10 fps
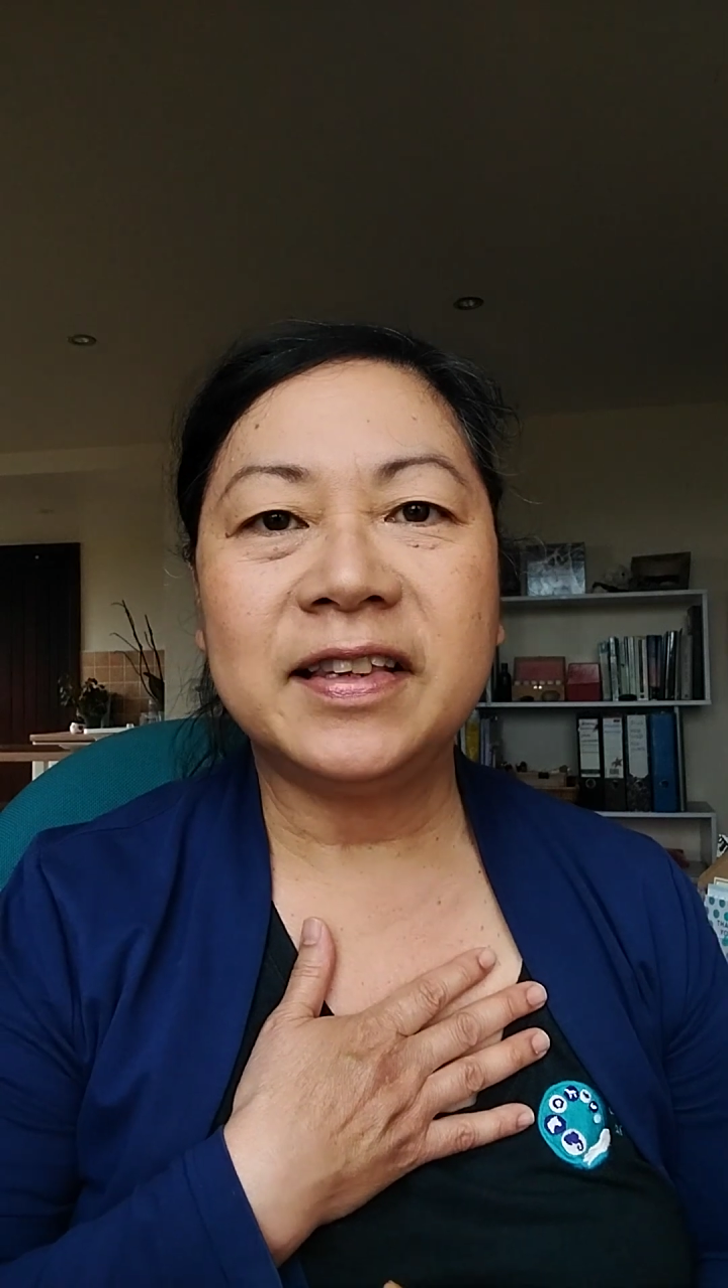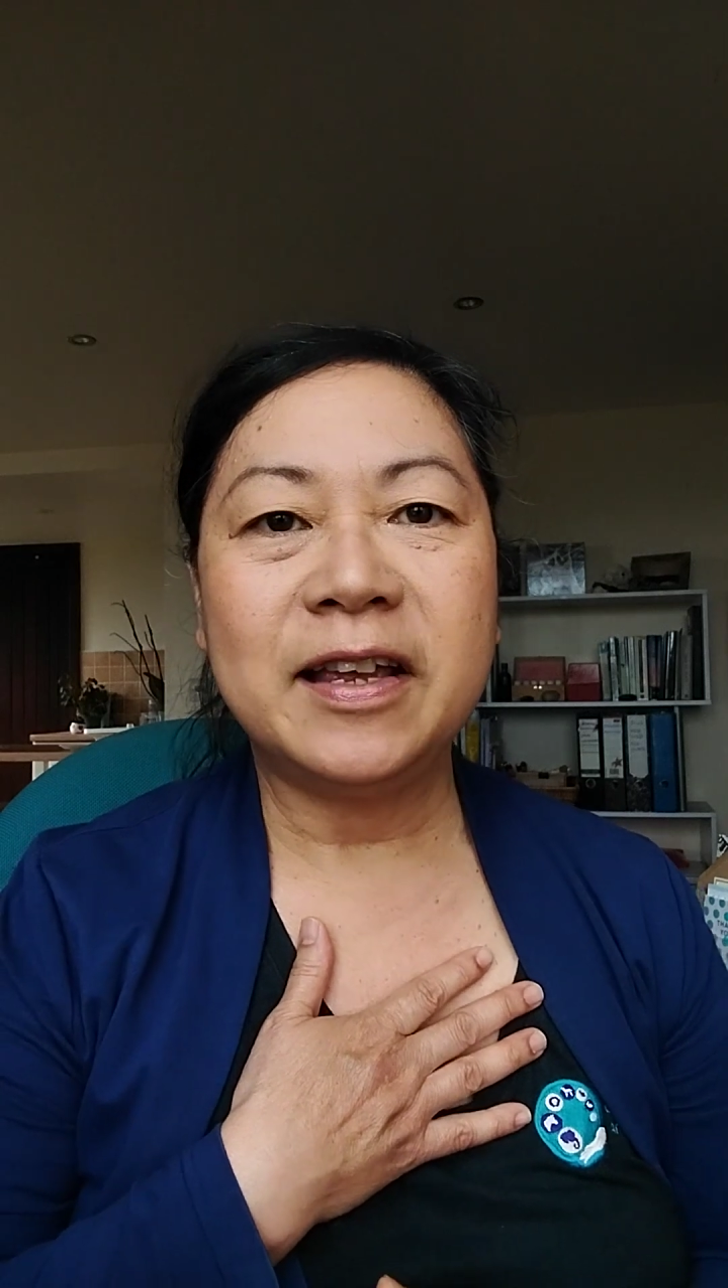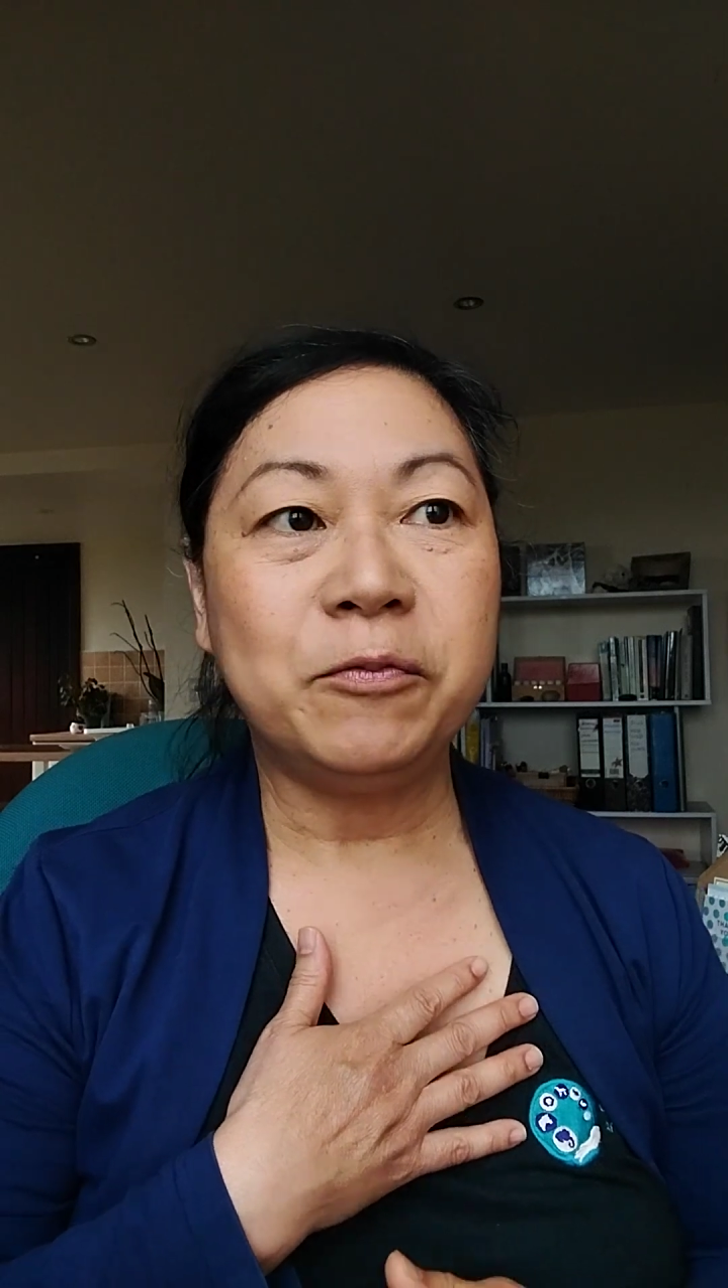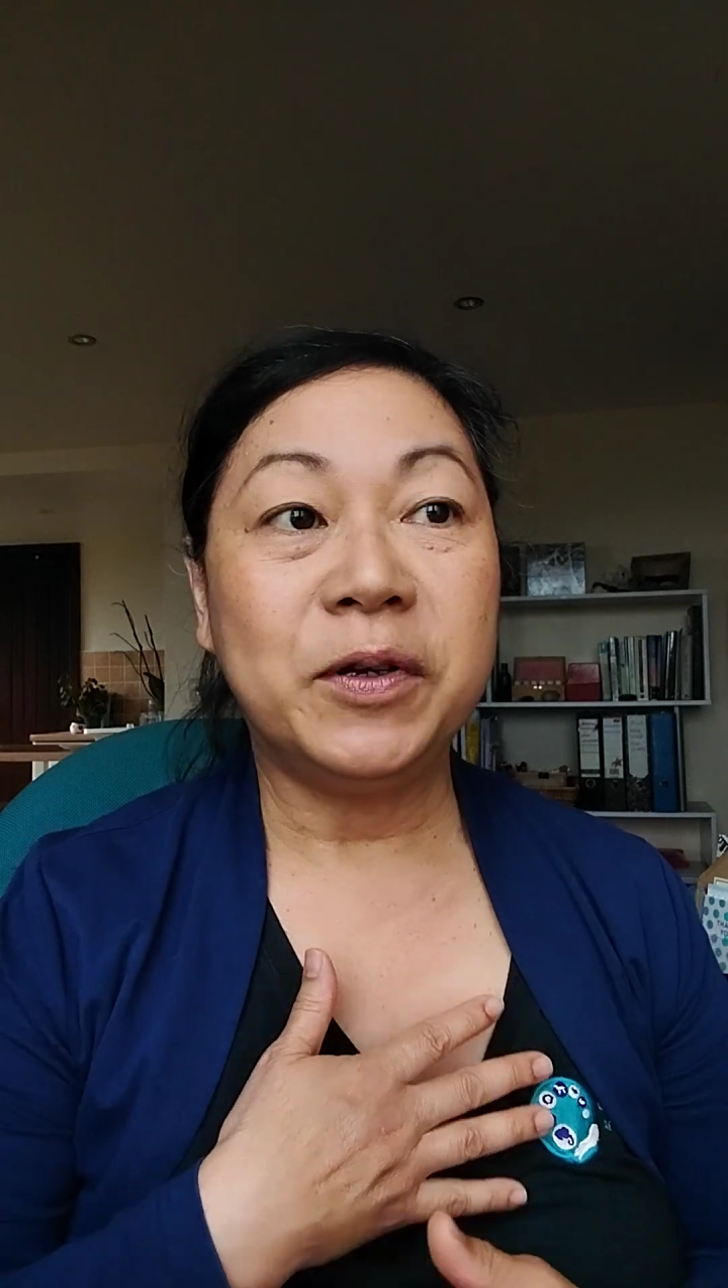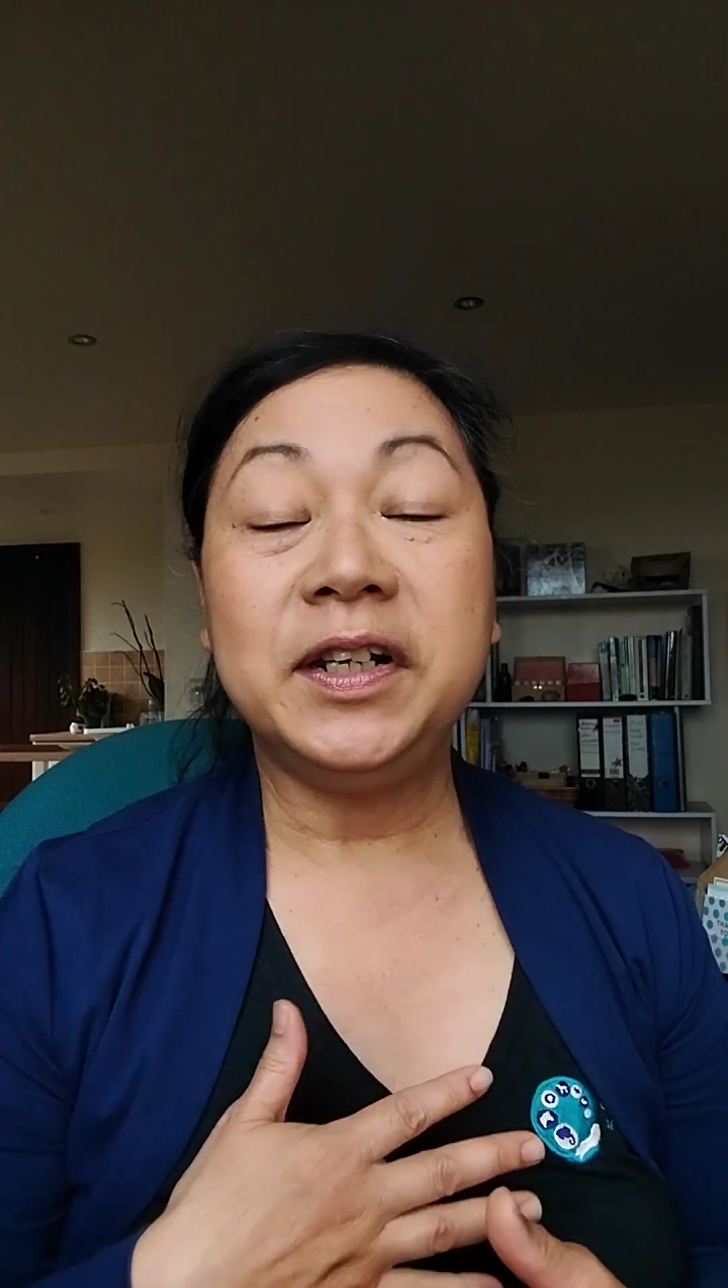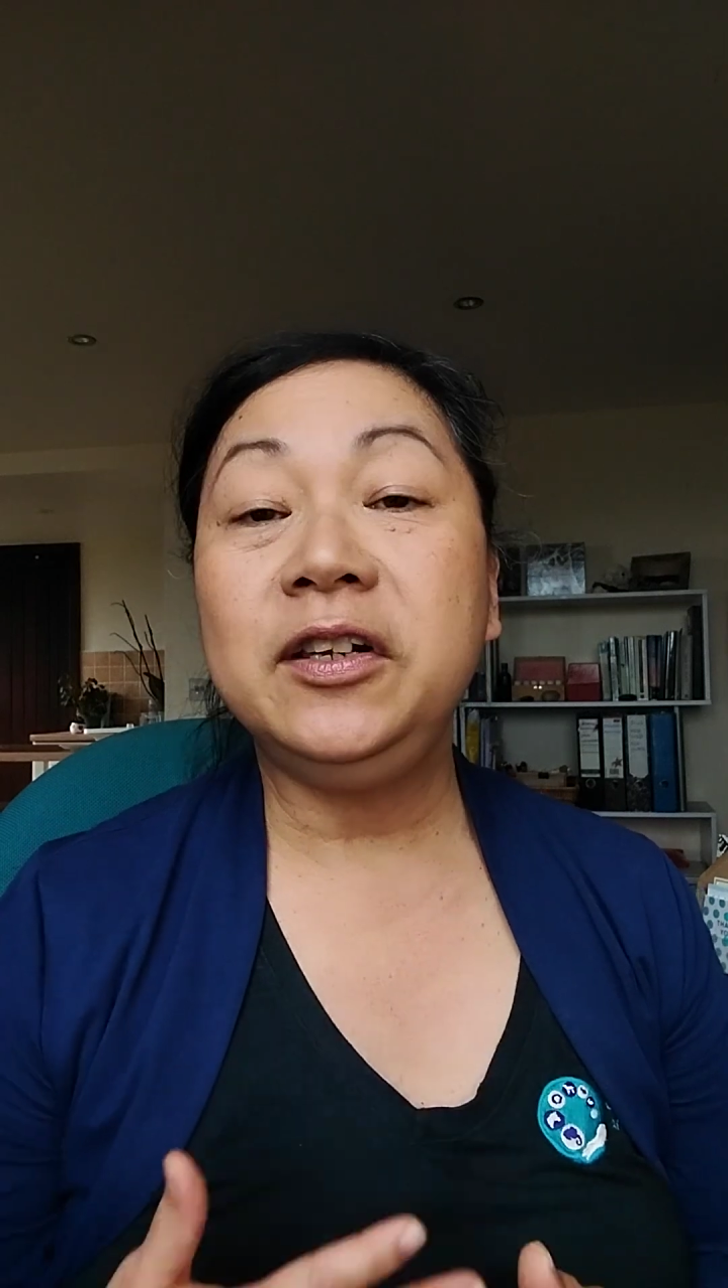that when they're